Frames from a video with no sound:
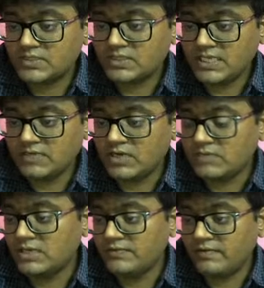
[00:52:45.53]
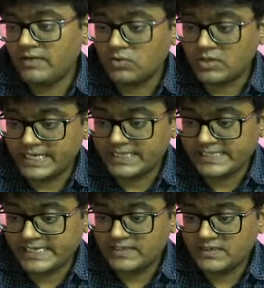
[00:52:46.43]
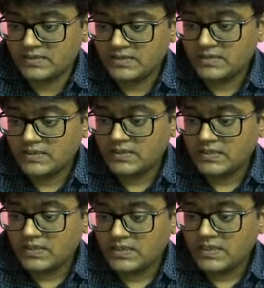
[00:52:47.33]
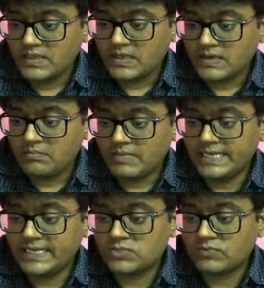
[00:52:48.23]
The 1 by 5 will go to the right side. Minus